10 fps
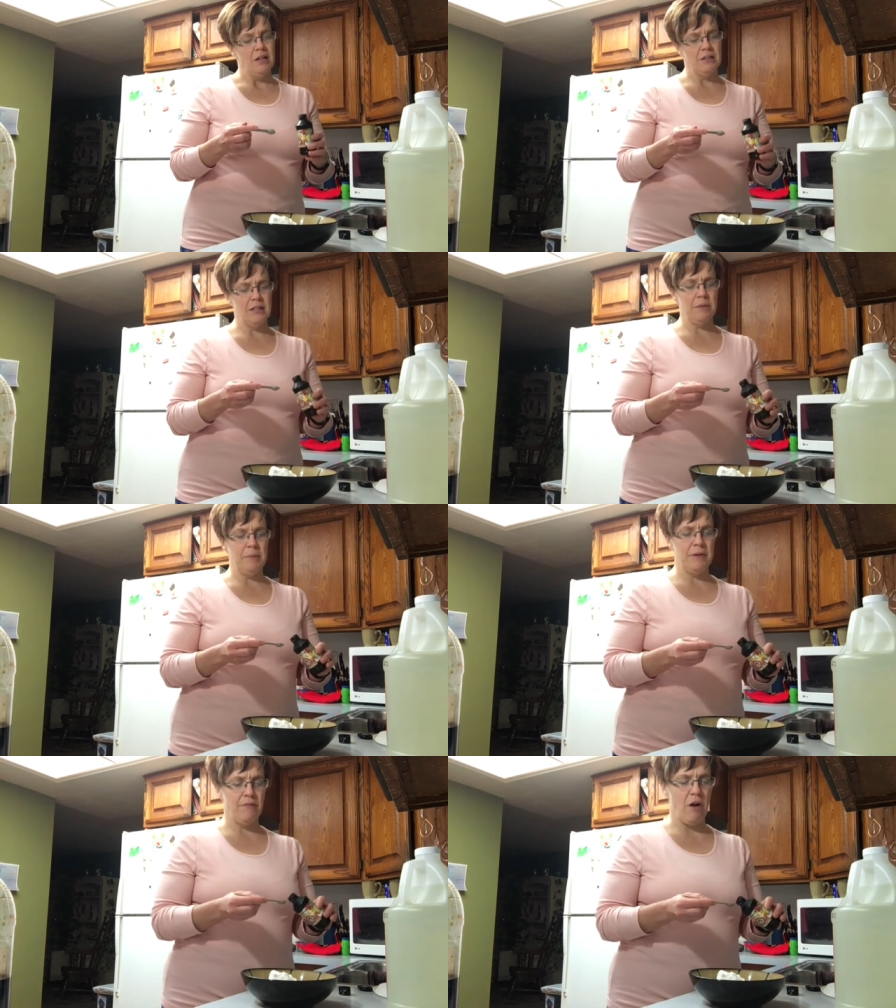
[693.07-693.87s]
A little
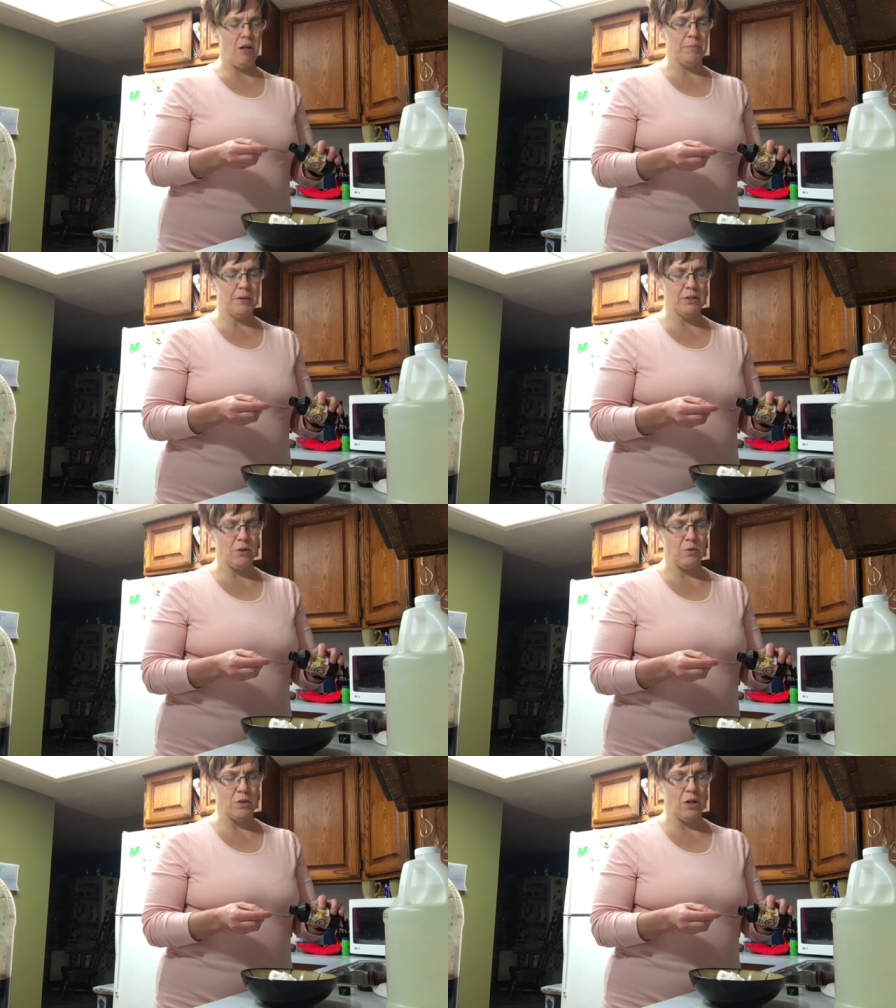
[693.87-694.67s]
bit of almond
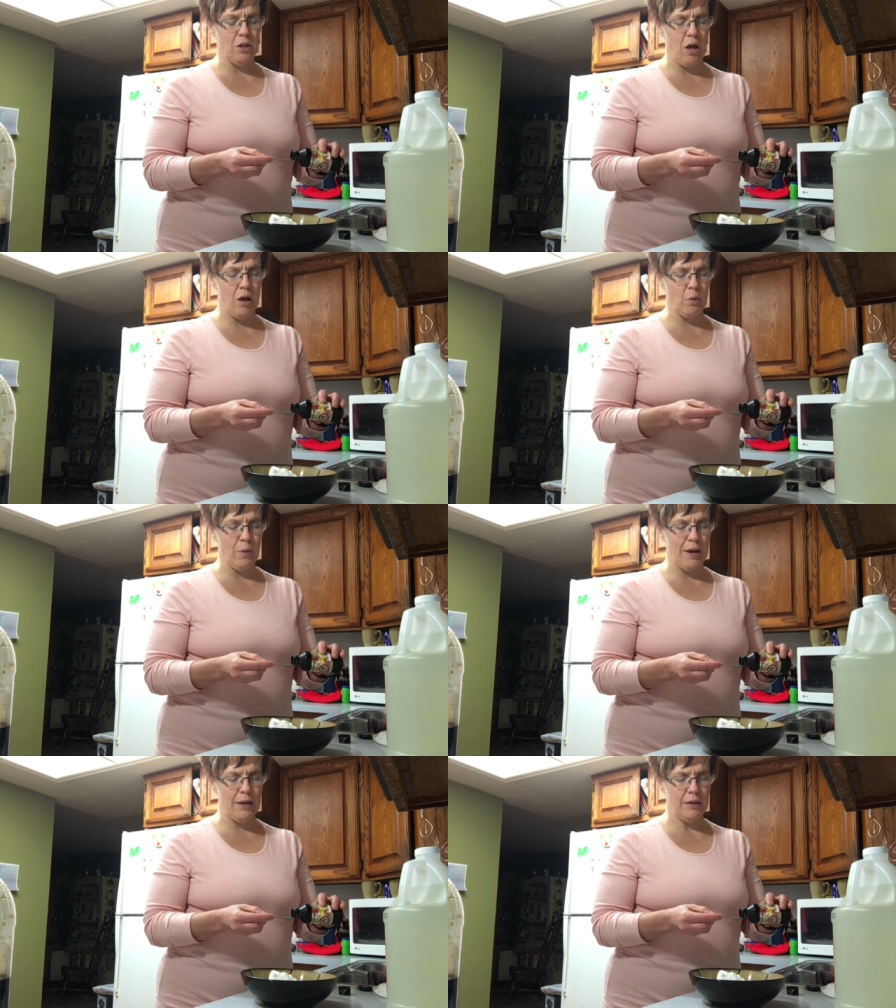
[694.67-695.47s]
goes a long
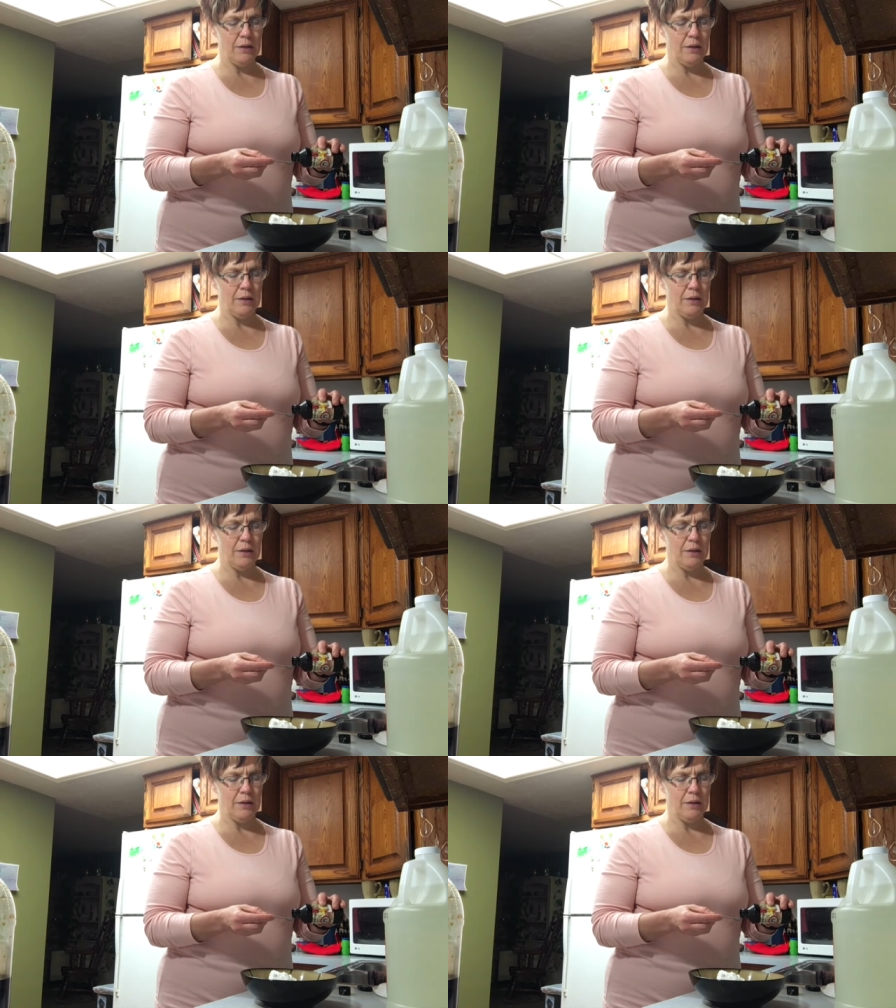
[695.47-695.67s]
way.